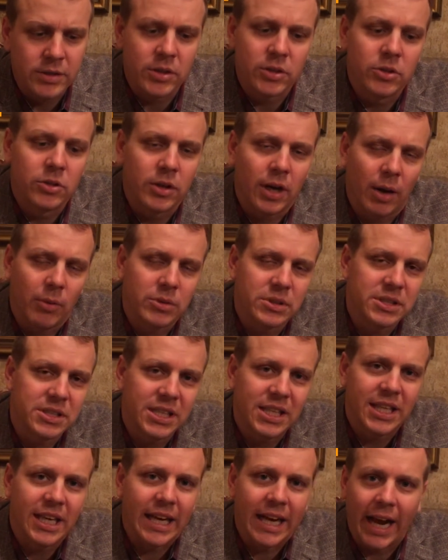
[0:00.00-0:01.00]
to, and I was
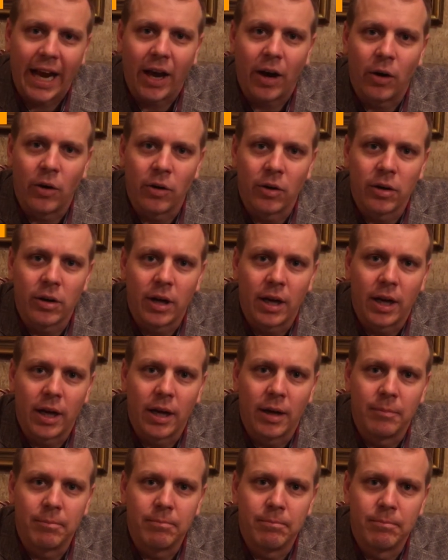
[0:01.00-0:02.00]
seeking out.
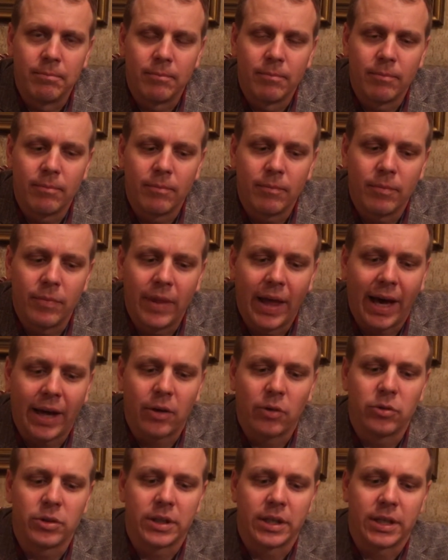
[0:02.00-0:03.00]
I'm not
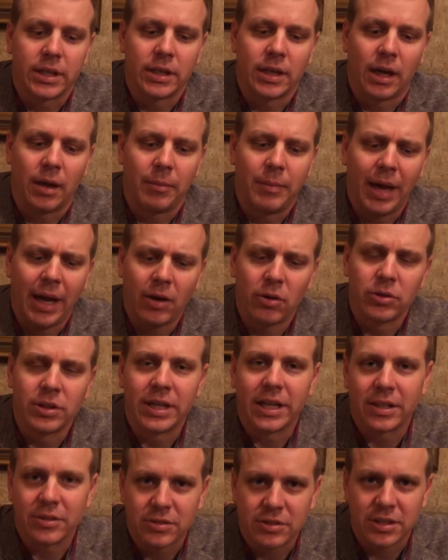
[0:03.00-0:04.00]

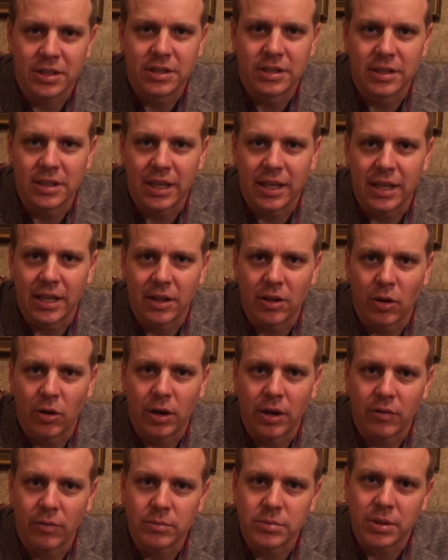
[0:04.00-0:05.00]
only interested in
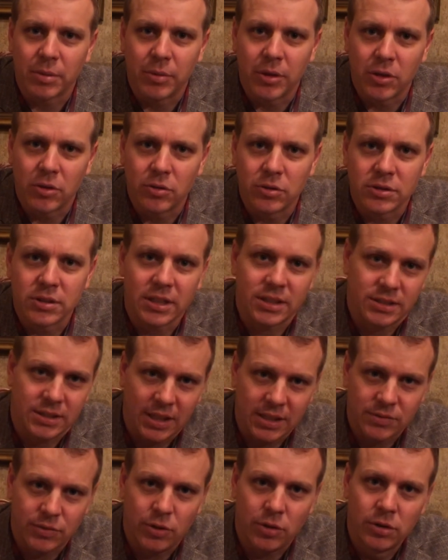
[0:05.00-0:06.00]
learning from someone who is
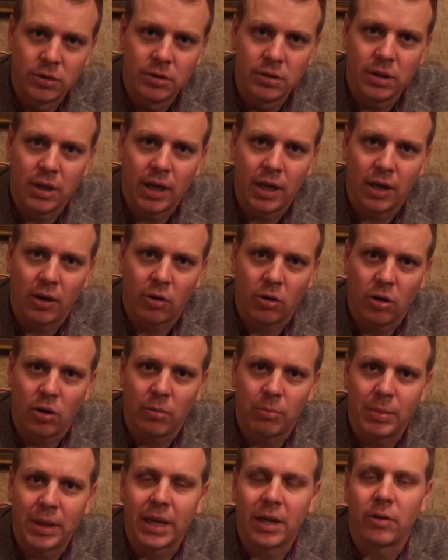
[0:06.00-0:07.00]
successful
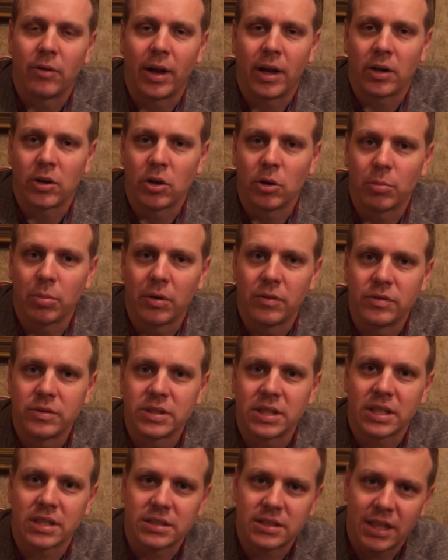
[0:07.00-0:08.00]
or being around a group of
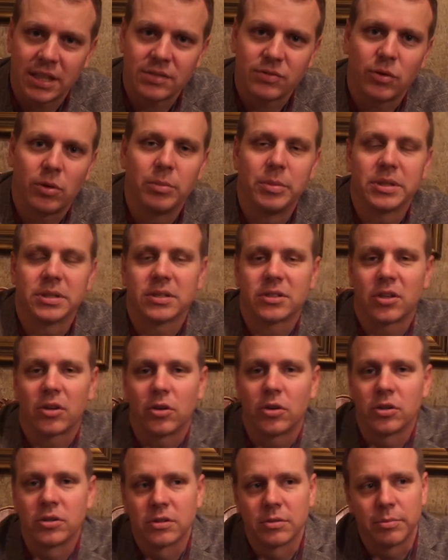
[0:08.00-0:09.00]
successful business
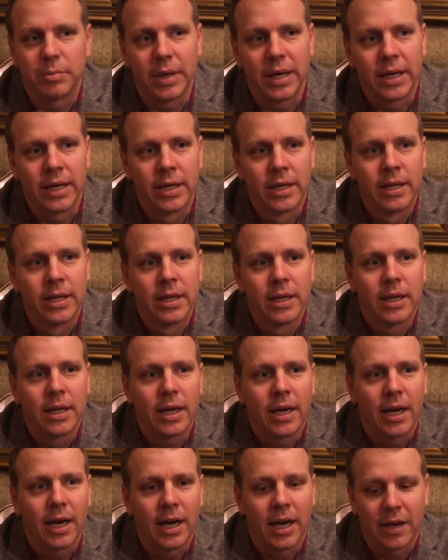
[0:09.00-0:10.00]
owners, but
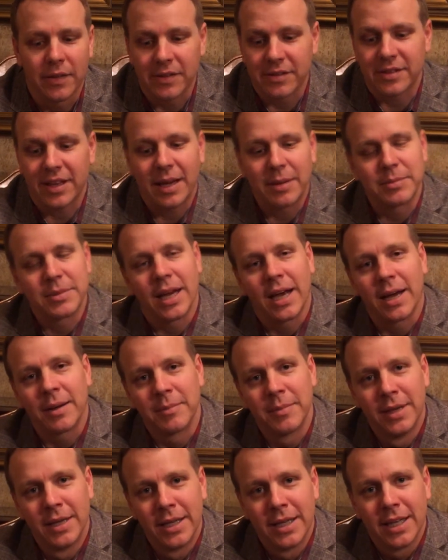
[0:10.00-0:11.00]
at the same
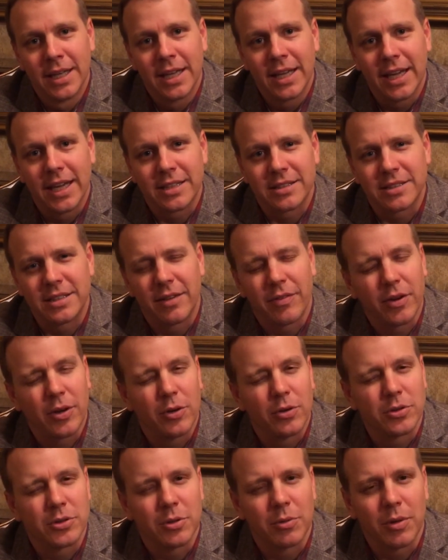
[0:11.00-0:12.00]
time, it's
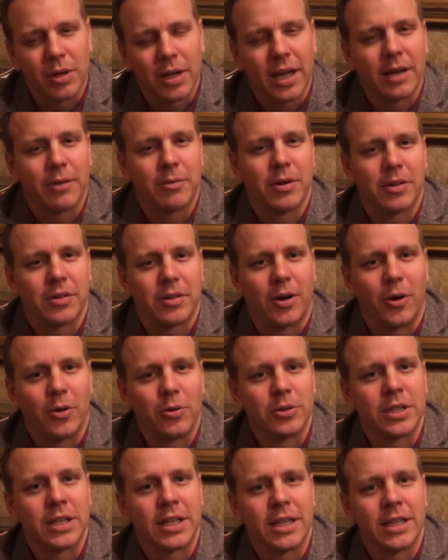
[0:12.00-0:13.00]
difficult to relate with
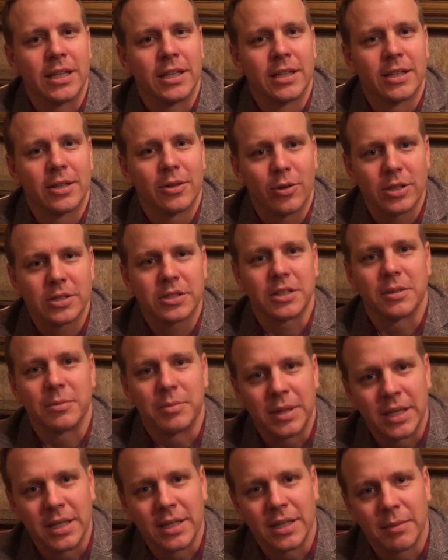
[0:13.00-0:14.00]
only Christian
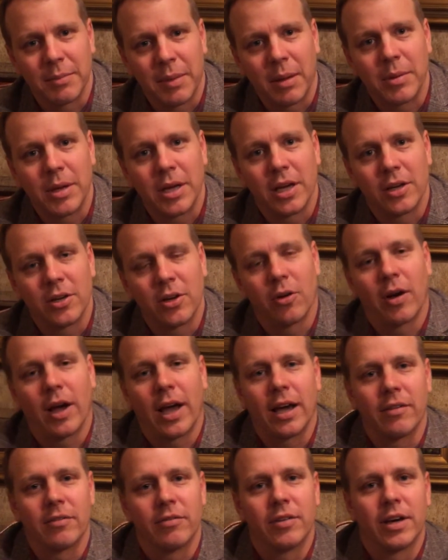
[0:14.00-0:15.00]
men that maybe don't
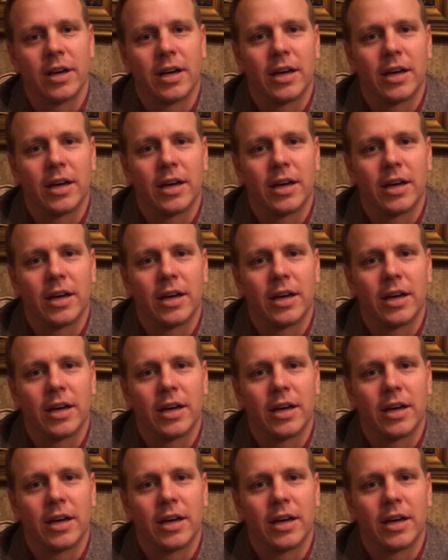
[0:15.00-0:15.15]
have